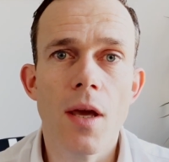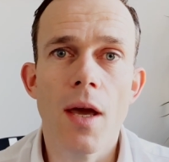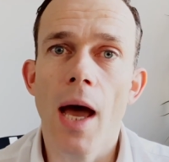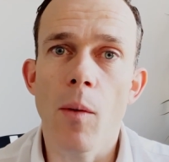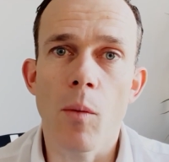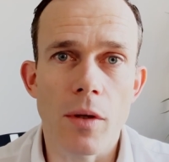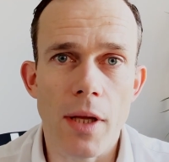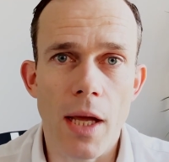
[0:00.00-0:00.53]
I
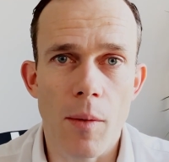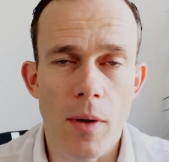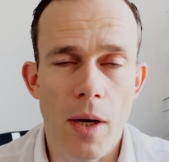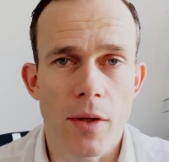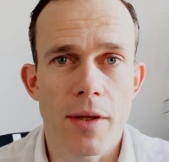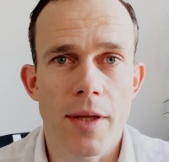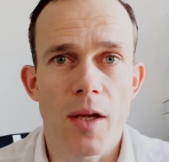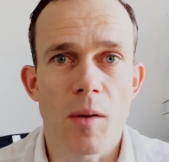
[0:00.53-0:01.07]
would I would like
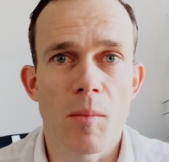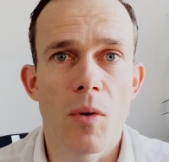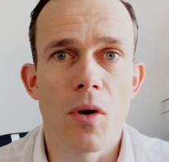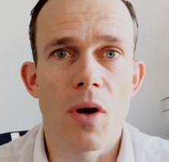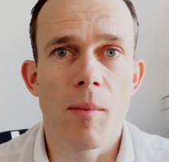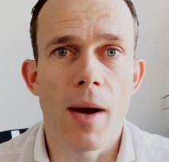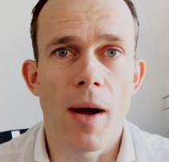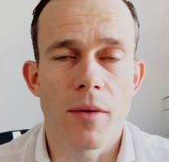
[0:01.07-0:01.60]
to tell you more
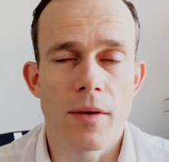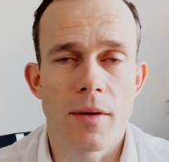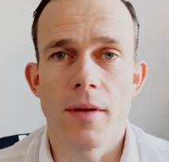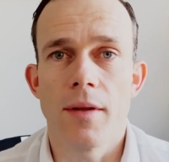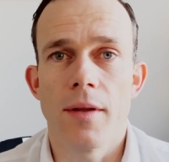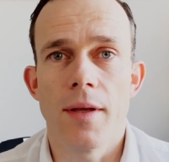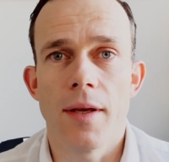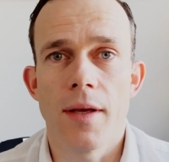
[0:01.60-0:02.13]
about
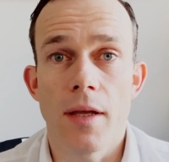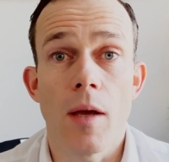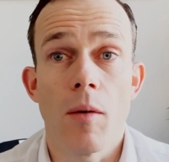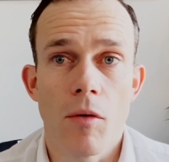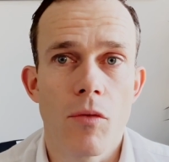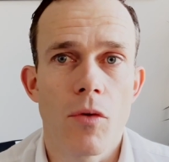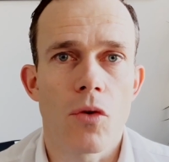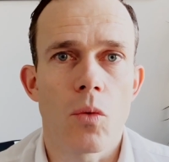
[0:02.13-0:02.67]
the
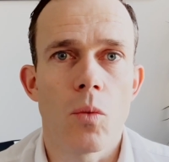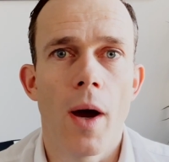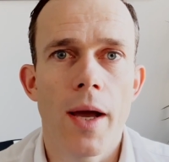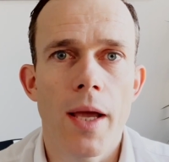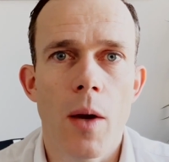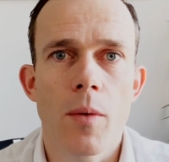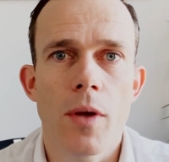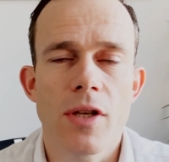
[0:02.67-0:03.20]
of course why
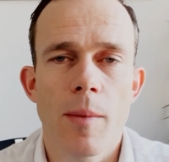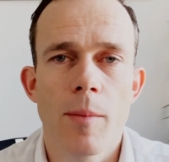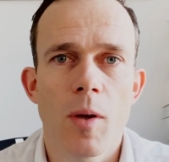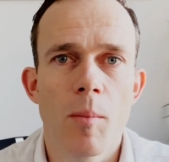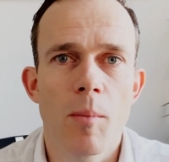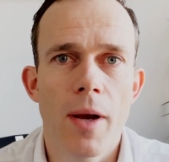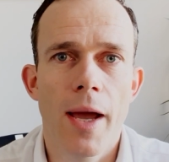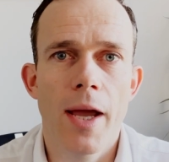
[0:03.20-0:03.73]
are we Islamic
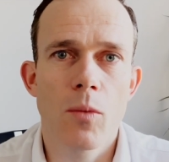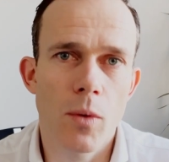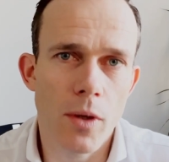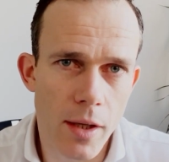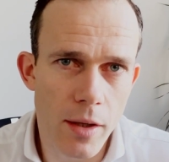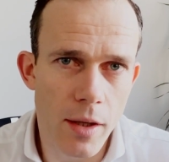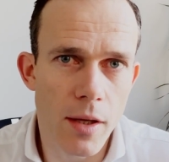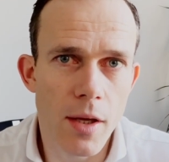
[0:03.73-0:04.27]
compliant? What
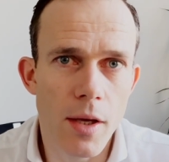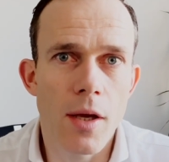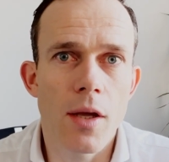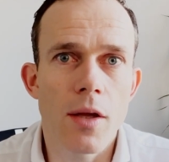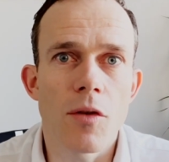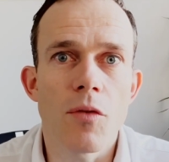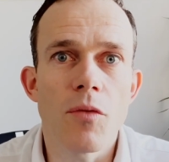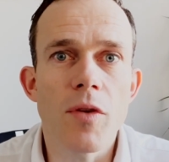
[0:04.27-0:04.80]
are the,
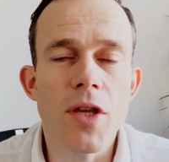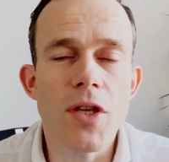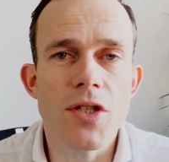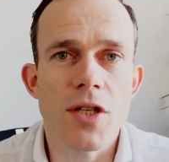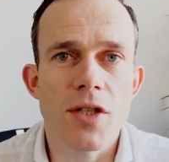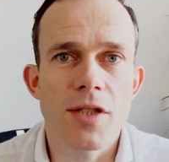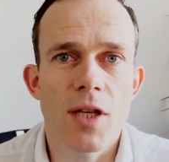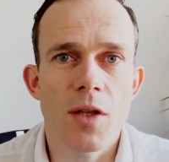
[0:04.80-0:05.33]
the
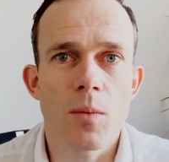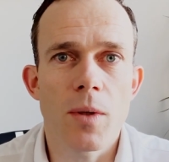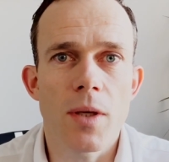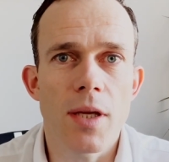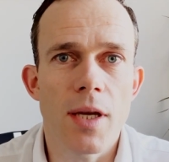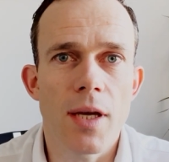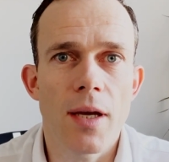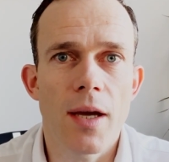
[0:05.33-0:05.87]
features that
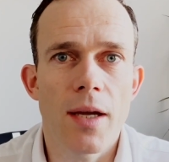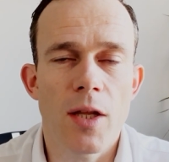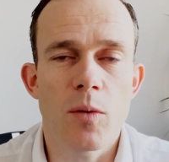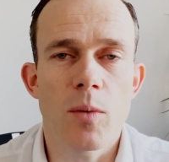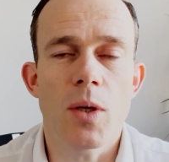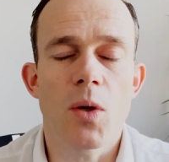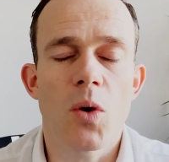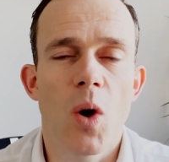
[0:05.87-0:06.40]
we uh, that
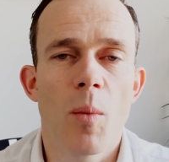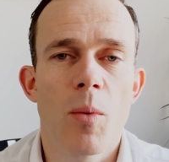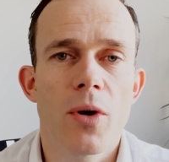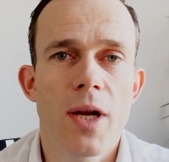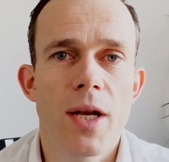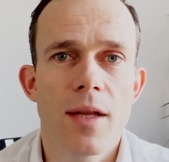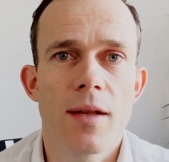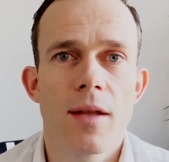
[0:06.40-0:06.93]
we
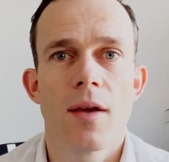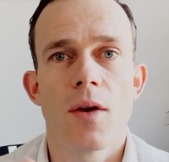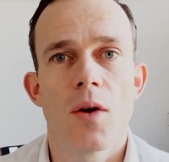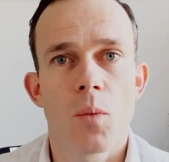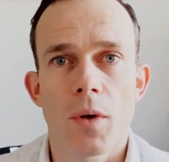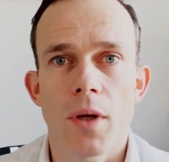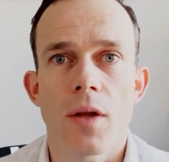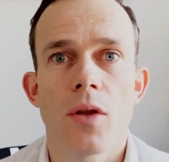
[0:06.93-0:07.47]
incorporated?
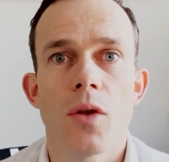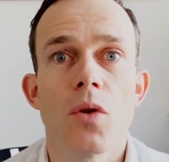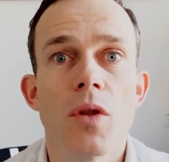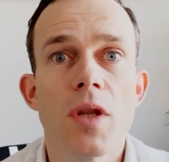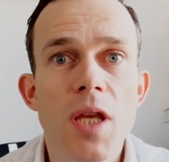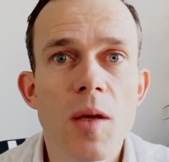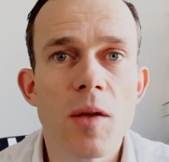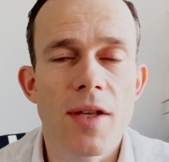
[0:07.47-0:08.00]
What are the
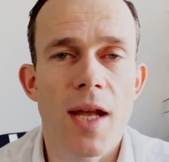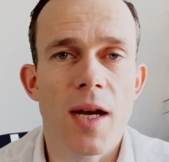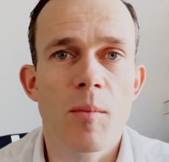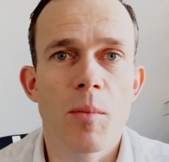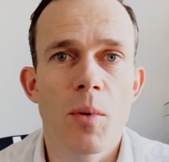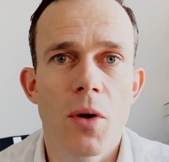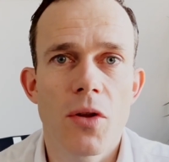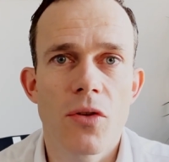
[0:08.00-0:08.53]
unique selling
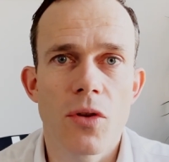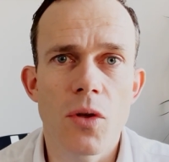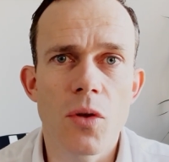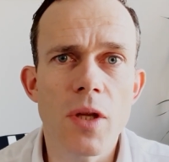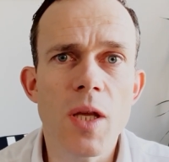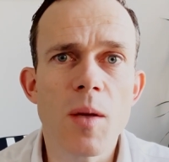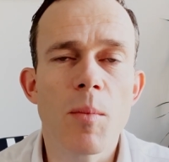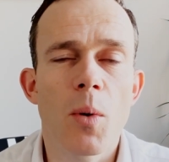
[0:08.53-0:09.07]
points, the
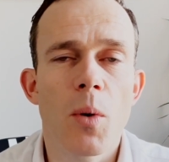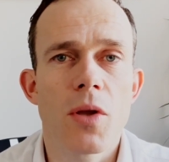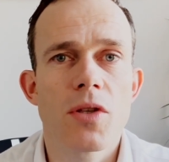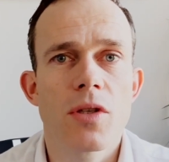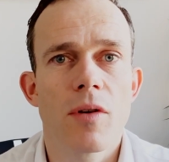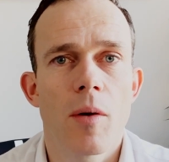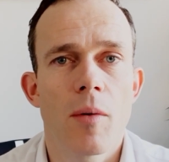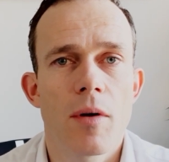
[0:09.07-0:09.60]
unique points
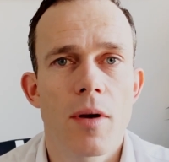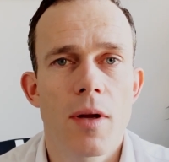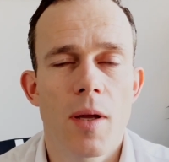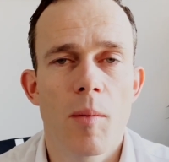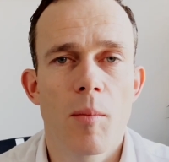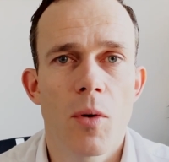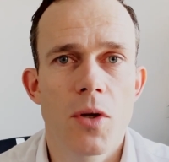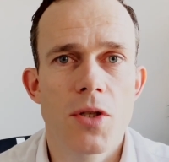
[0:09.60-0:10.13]
of our uh,
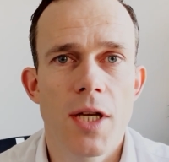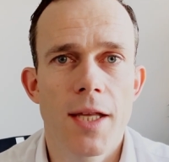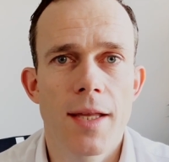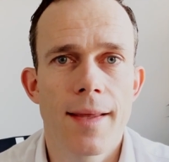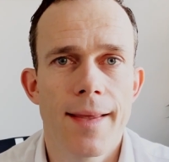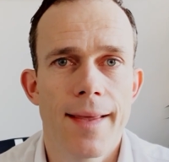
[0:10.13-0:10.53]
blockchain?